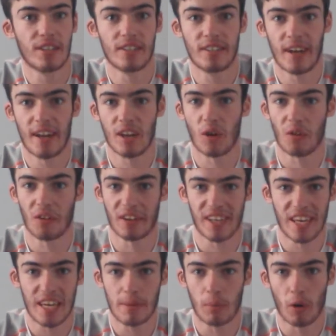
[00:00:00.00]
and tell you all the
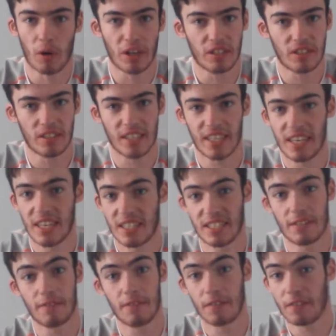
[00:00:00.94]
key points in
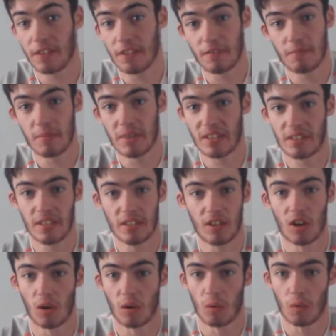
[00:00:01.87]
case you've missed it
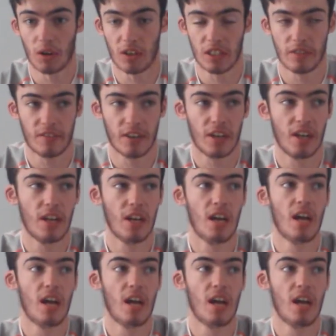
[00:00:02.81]
or whatever,